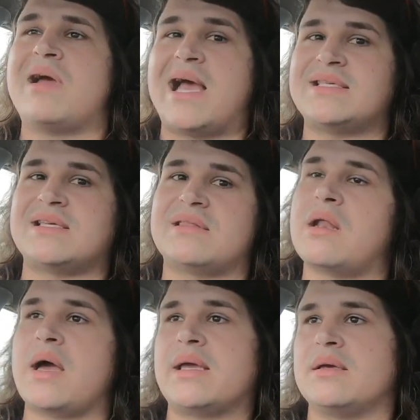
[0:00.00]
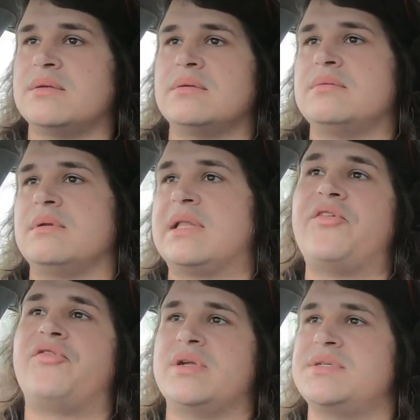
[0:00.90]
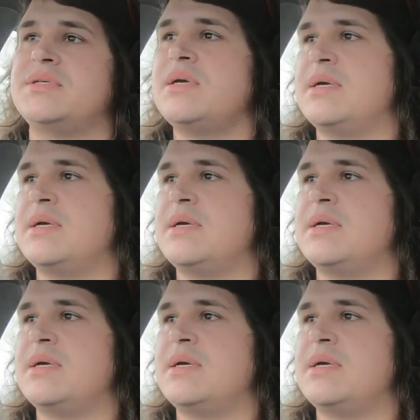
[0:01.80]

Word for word: asset that I can leverage.